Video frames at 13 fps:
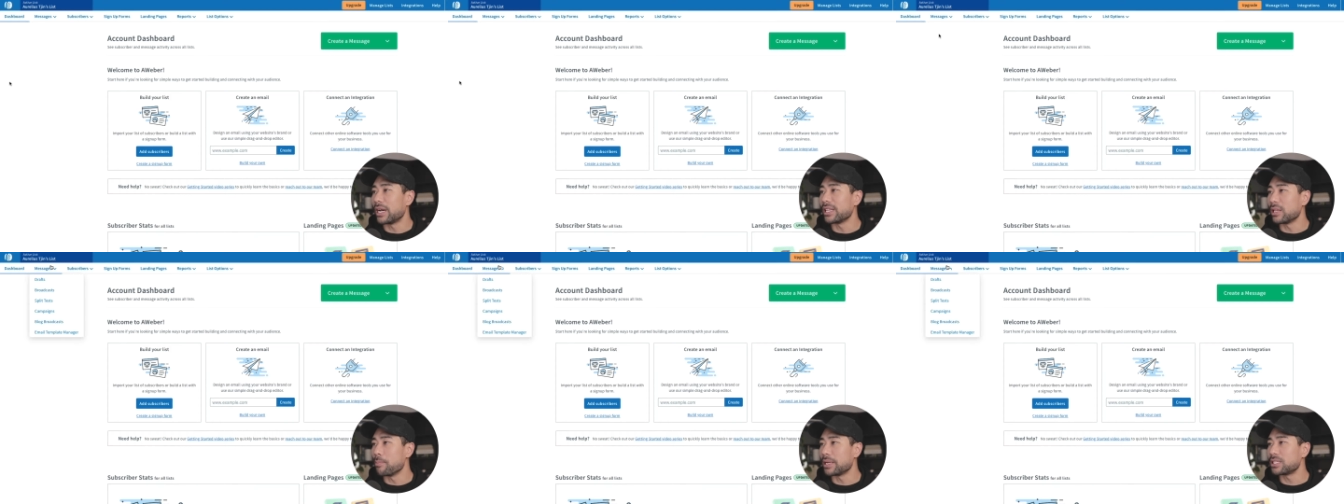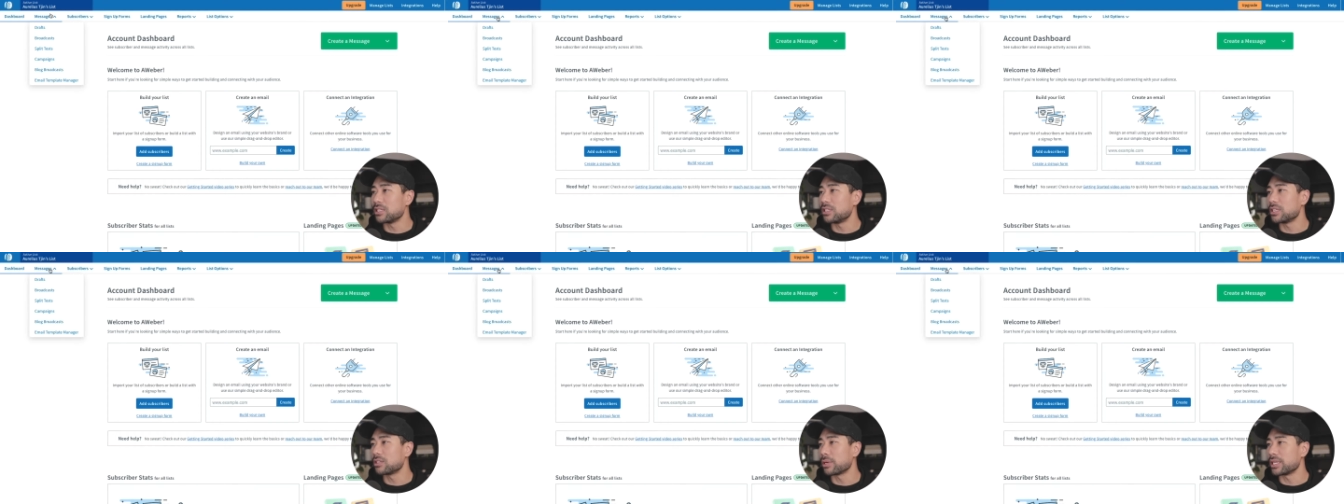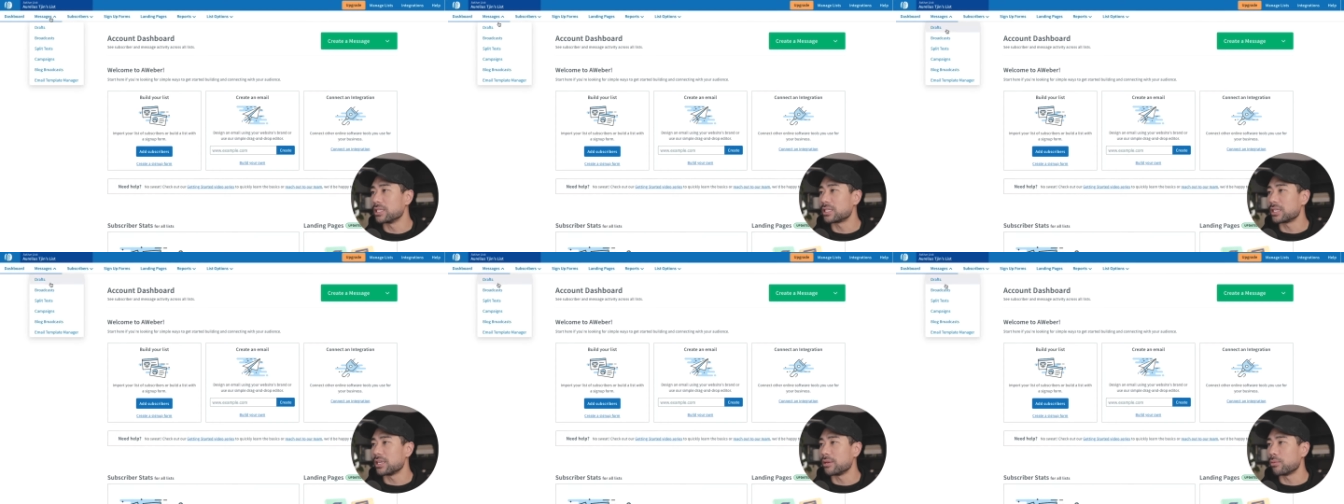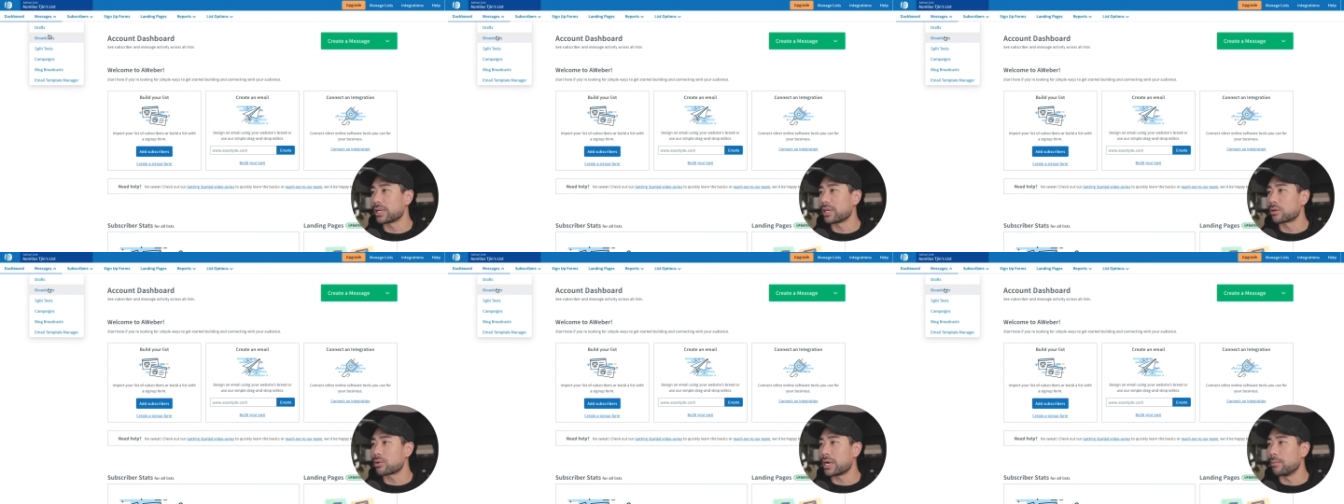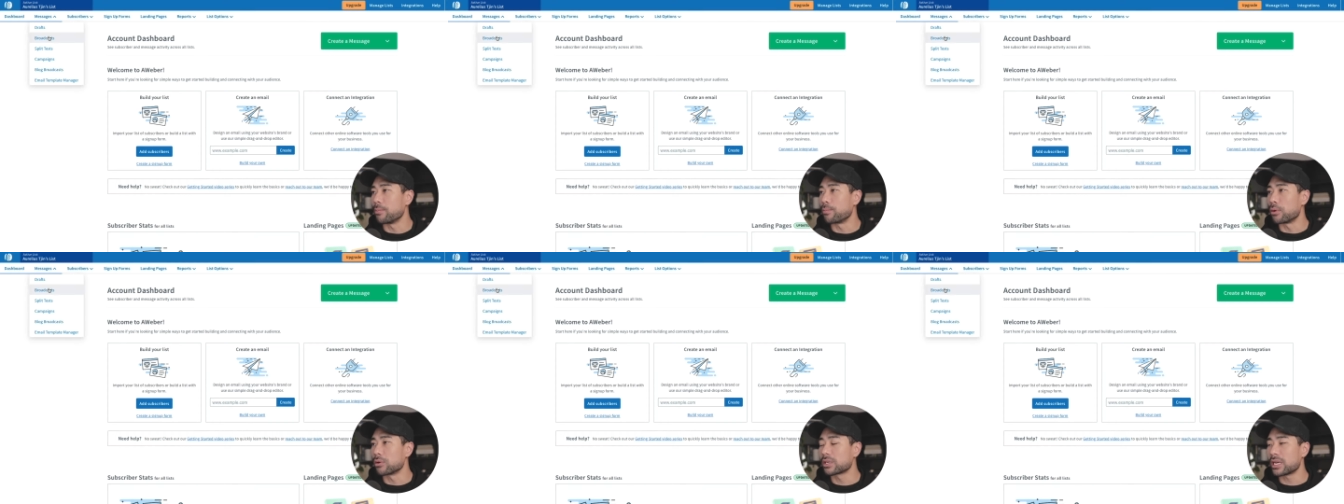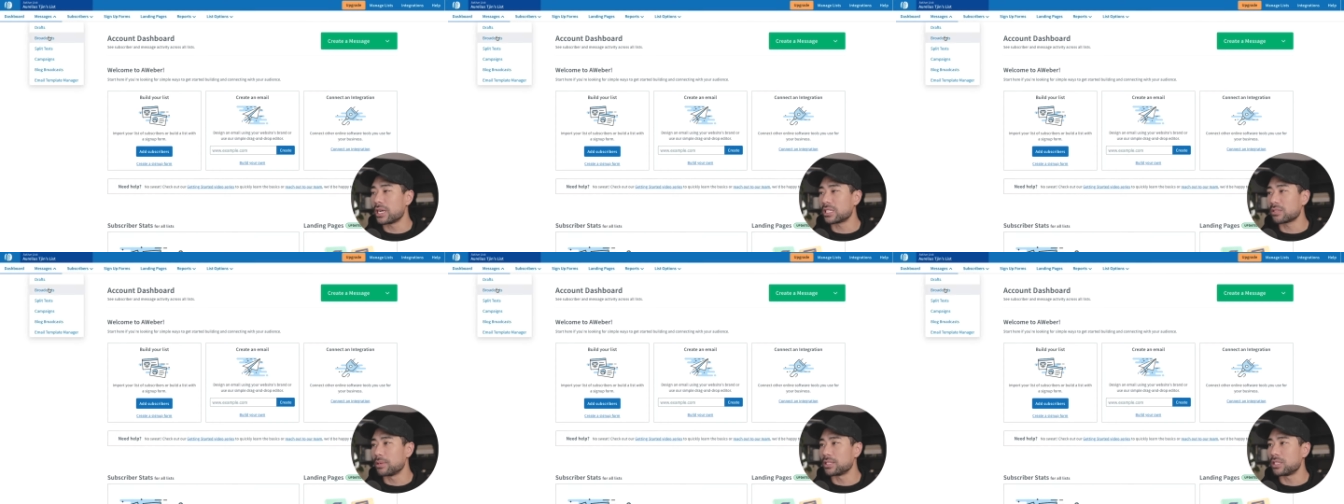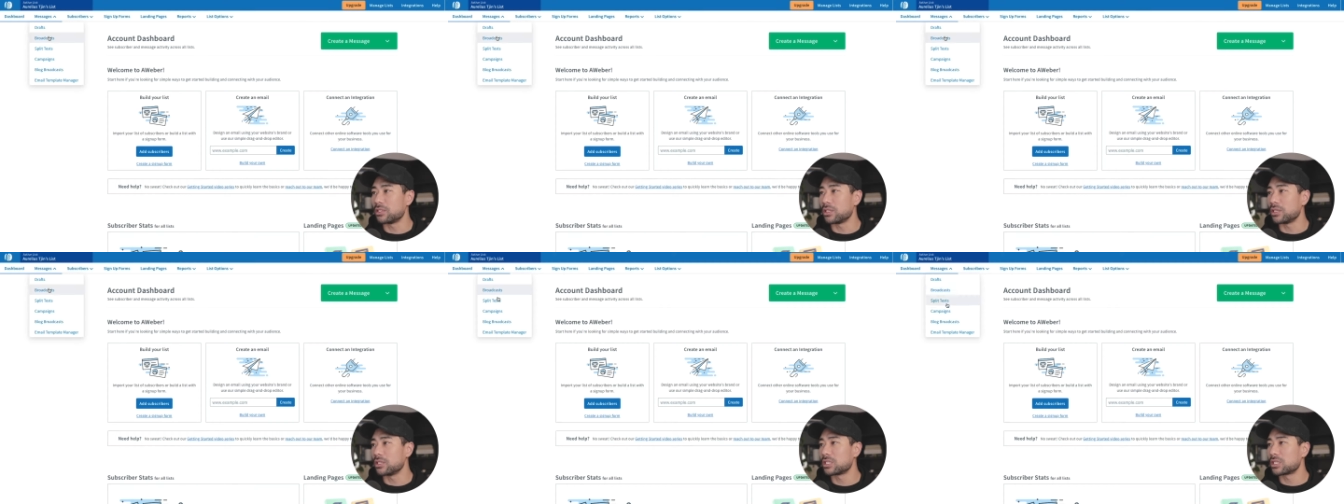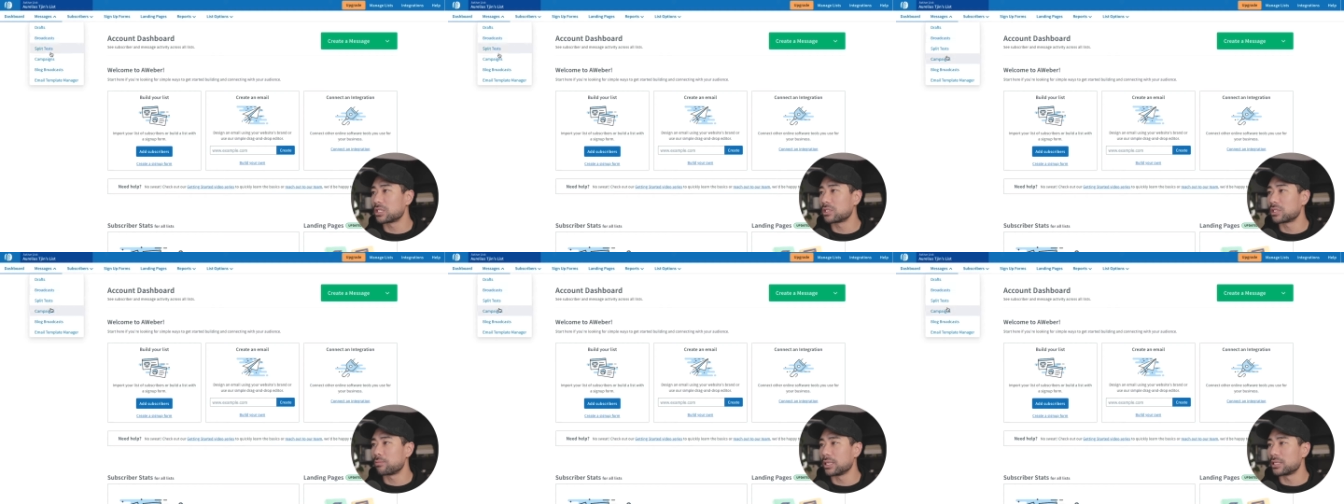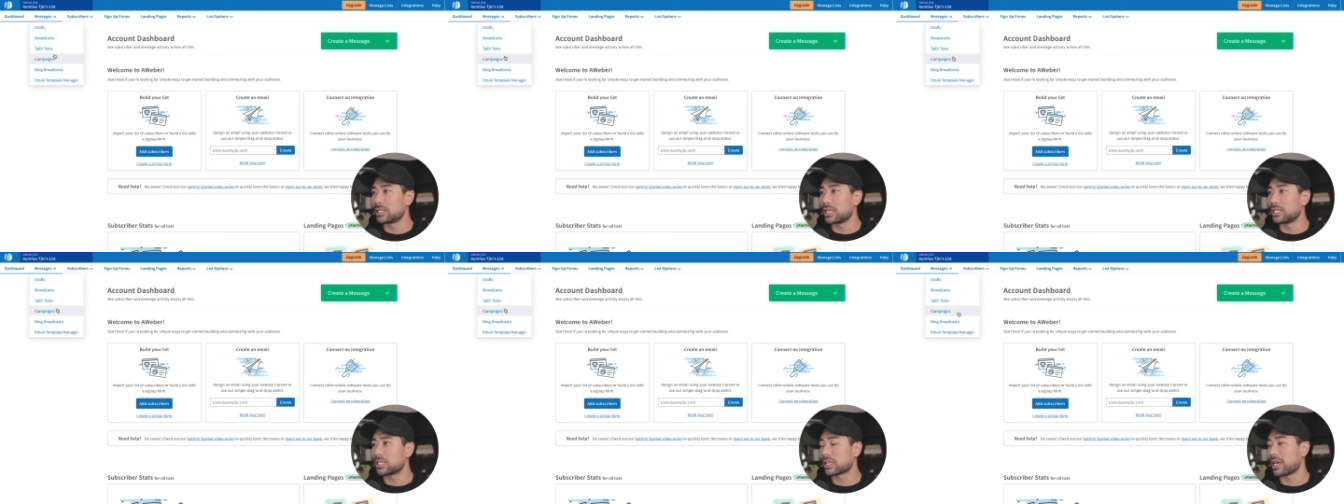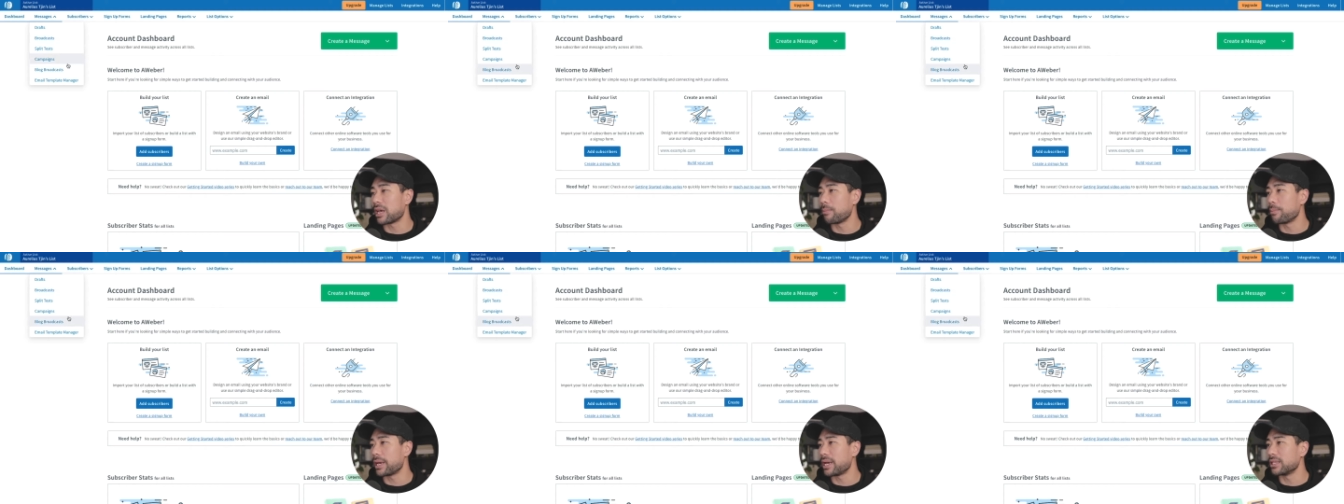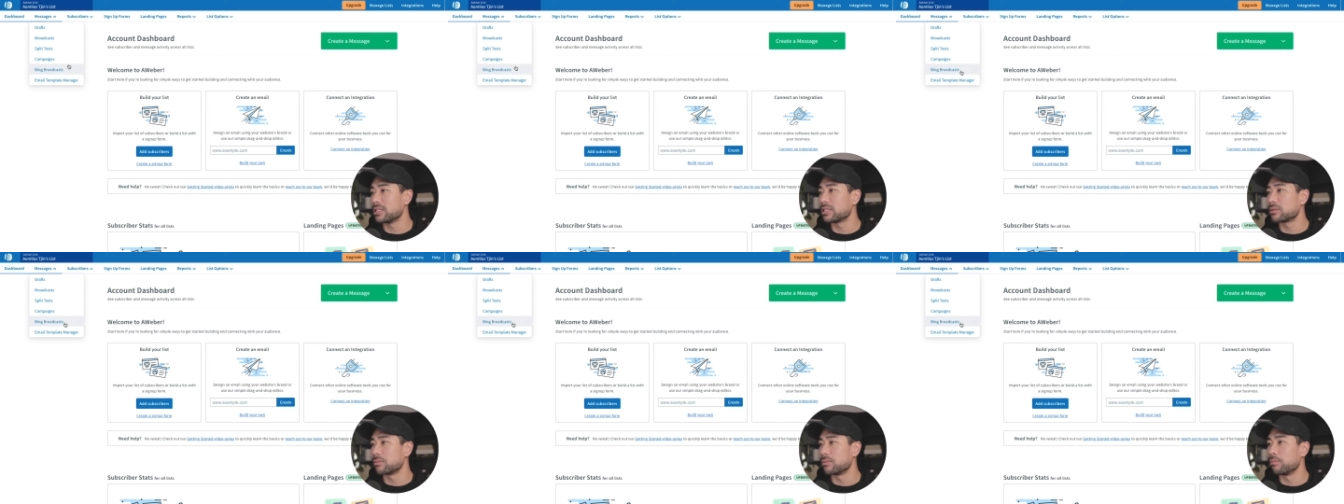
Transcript: Under messages, we can see we can create broadcast messages, split test campaigns,